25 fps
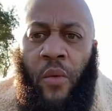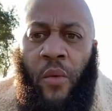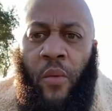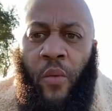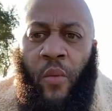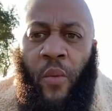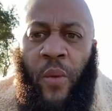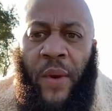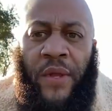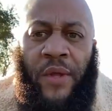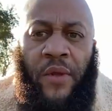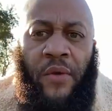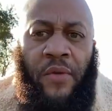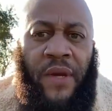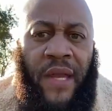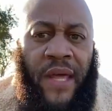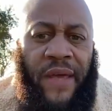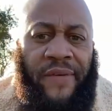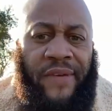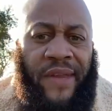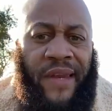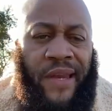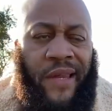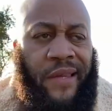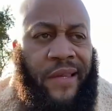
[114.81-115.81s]
when you
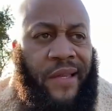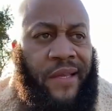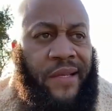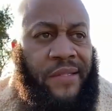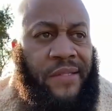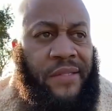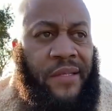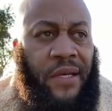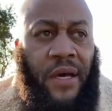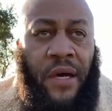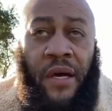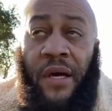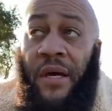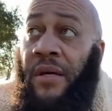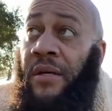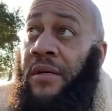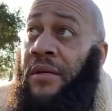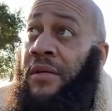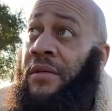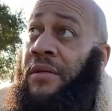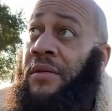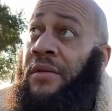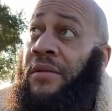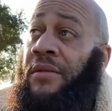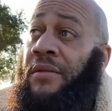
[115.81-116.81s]
living in this,
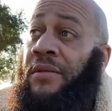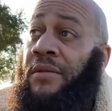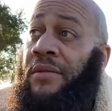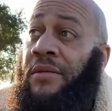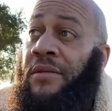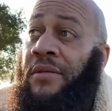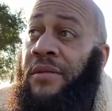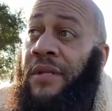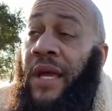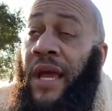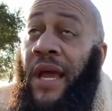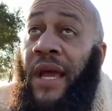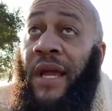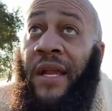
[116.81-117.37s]
there it